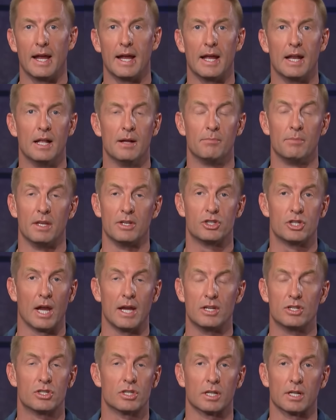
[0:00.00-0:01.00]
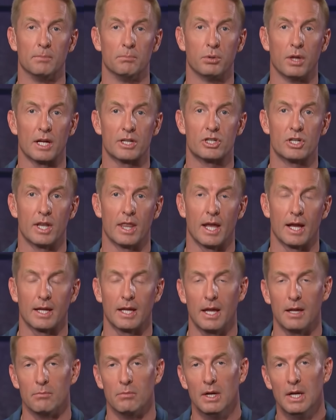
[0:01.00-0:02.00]
A&M that changed the complexion of that
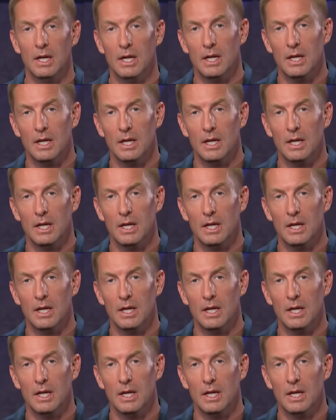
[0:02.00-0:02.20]
game.